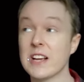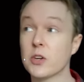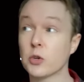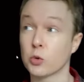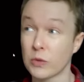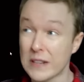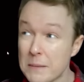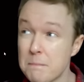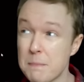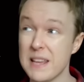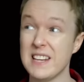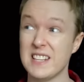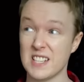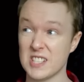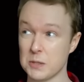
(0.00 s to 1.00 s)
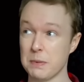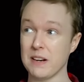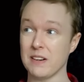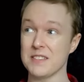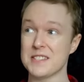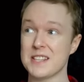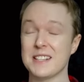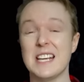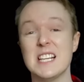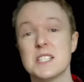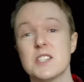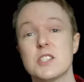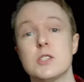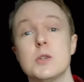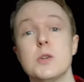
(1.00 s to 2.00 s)
and creepy disappearance that
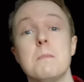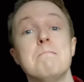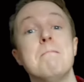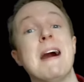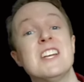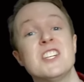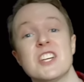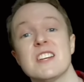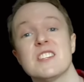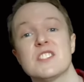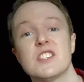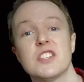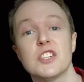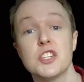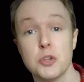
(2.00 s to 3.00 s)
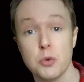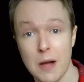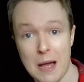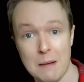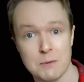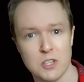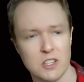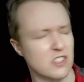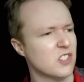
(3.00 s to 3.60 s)
takes us to Manchester, New Hampshire.